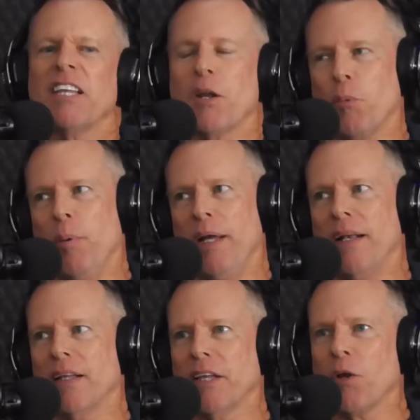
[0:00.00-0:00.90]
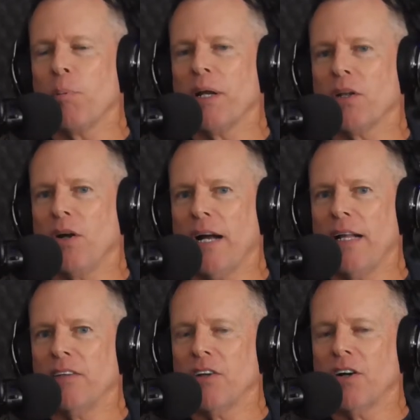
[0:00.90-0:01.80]
a little bit, a little bit in Long
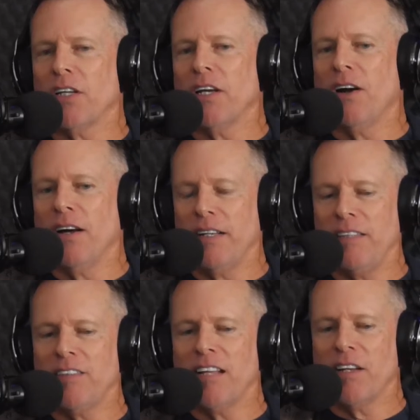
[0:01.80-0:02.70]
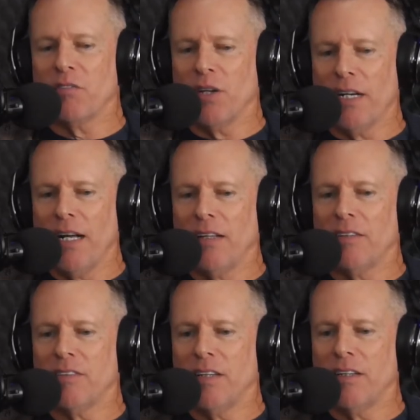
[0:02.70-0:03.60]
Island. Early on, East End of Long
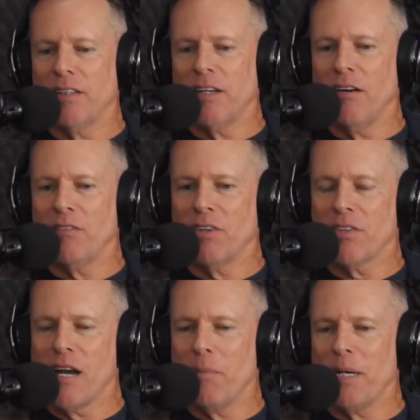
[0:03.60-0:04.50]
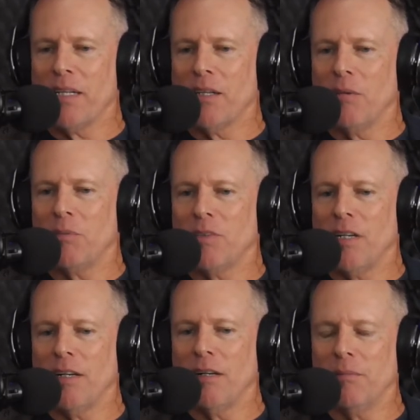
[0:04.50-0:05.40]
Island, uh, Governor's Comedy Clubs mm.
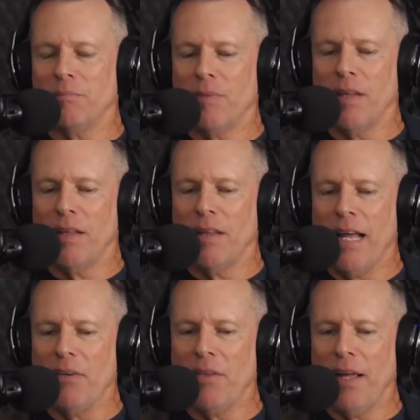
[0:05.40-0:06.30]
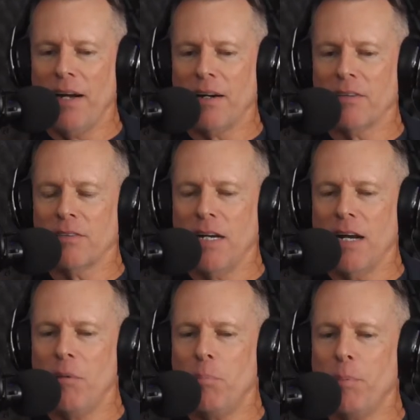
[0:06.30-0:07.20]
um, uh, out there.
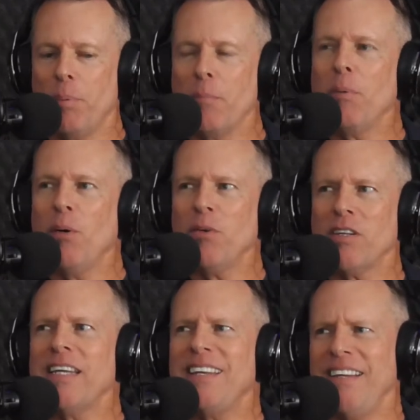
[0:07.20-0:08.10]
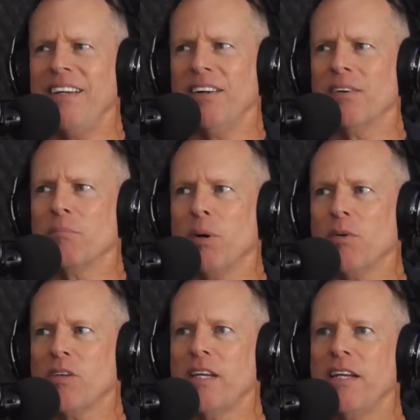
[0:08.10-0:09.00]
Uh, but but mostly here,
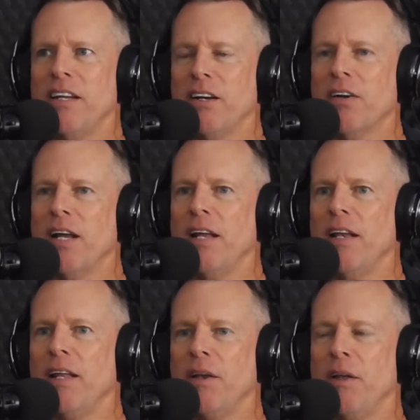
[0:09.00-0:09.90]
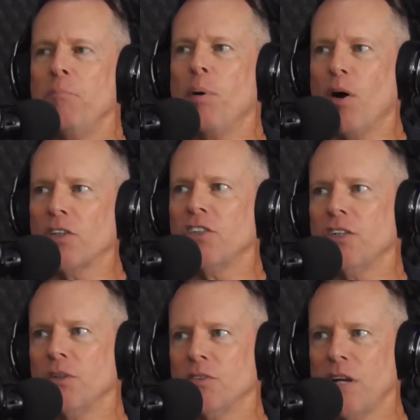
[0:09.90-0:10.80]
mostly here, yeah. and in, bar
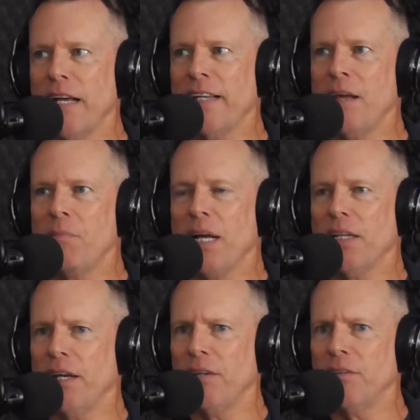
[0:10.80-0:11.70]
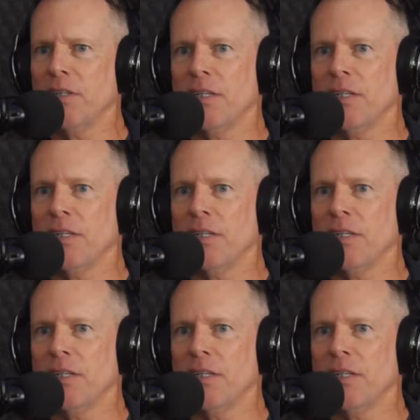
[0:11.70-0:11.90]
shows. I came to LA,